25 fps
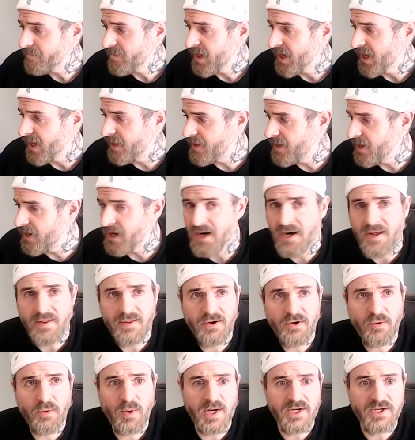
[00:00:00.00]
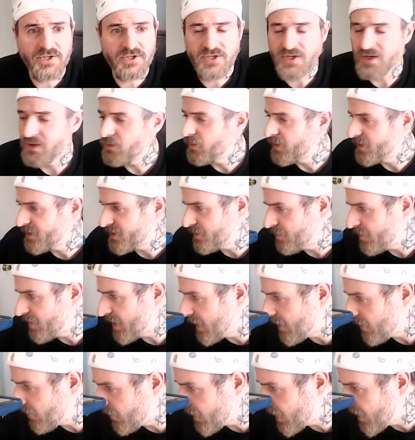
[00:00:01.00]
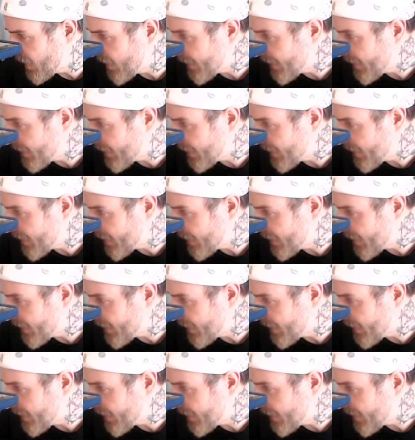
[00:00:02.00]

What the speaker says: And then another question was about